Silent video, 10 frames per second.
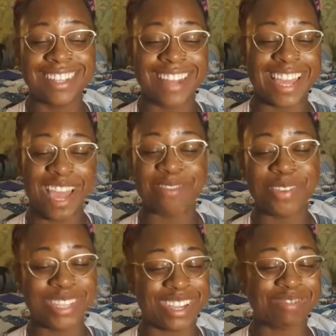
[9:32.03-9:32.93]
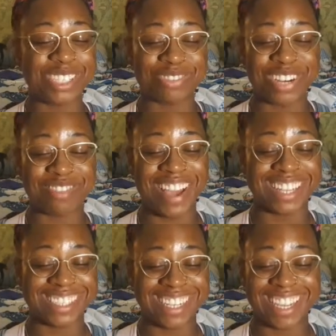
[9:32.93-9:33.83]
Like I'm just
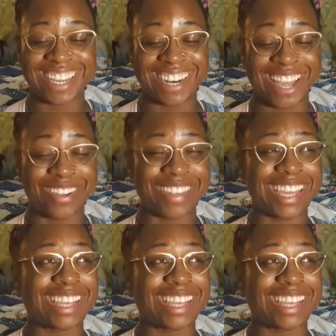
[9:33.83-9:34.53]
reimagining it now.